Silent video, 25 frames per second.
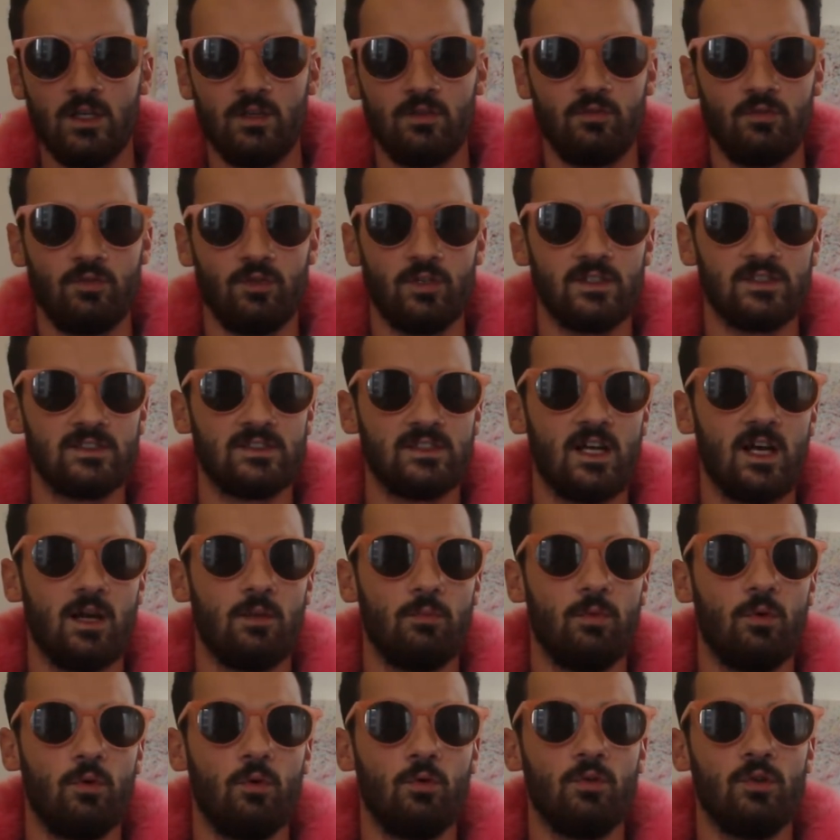For
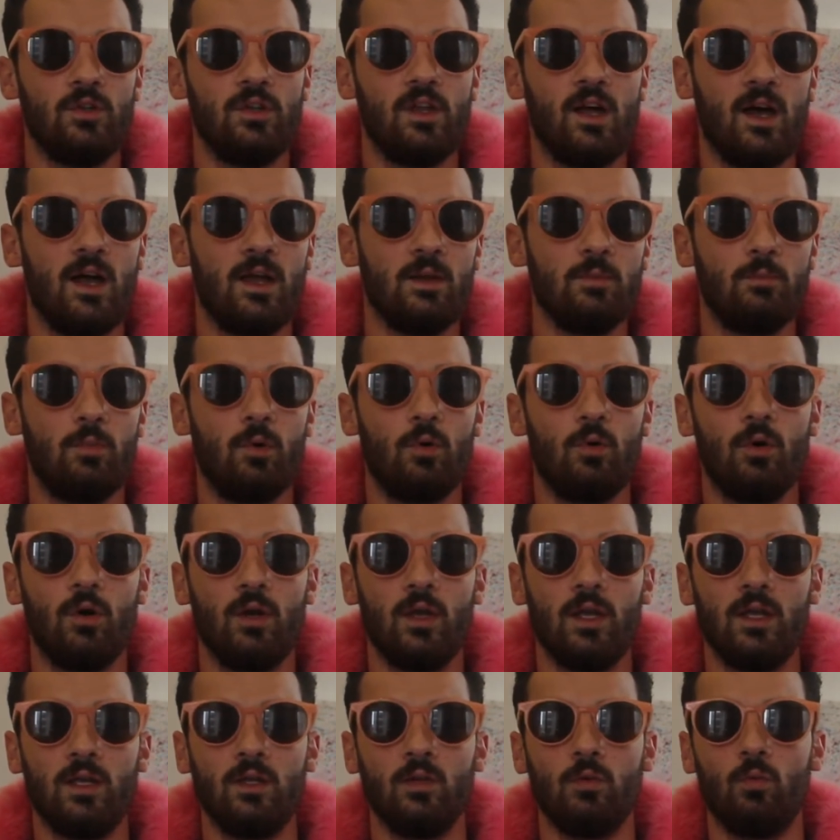example,
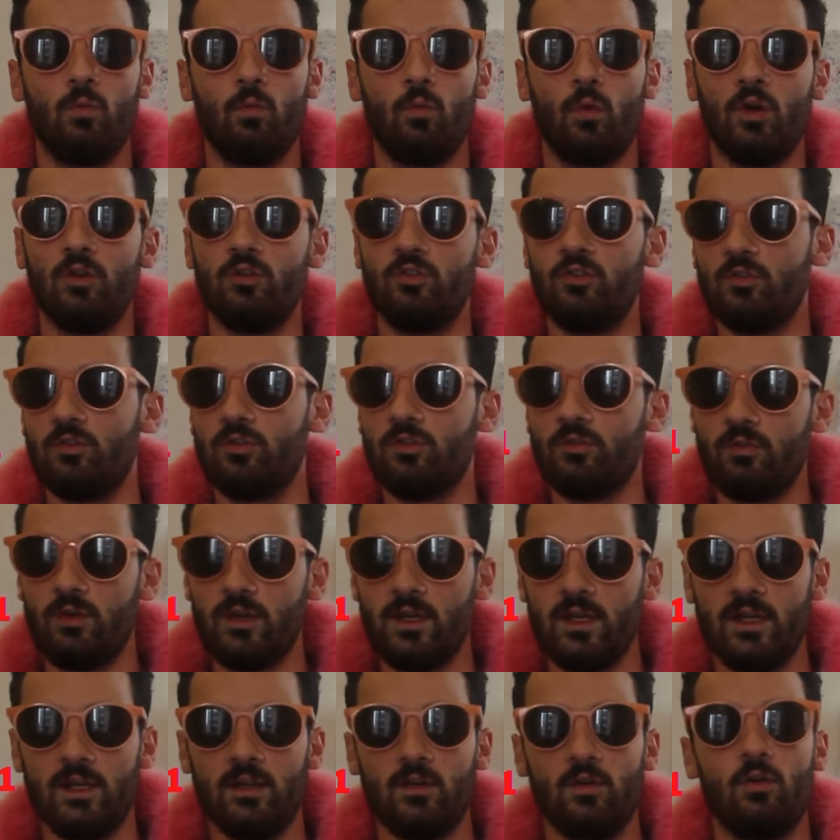
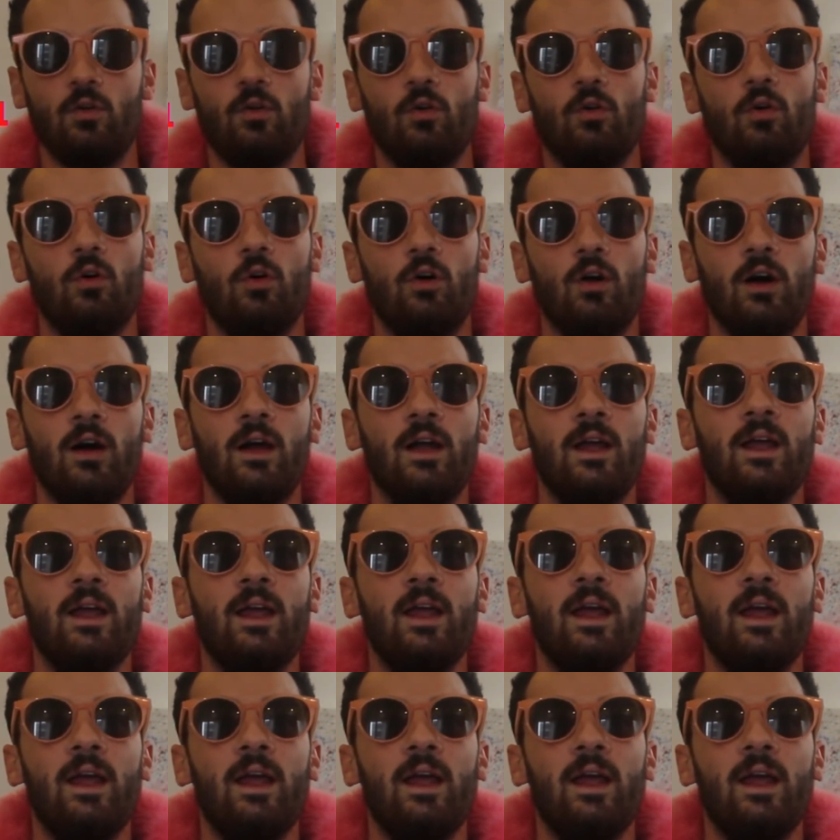9.123 or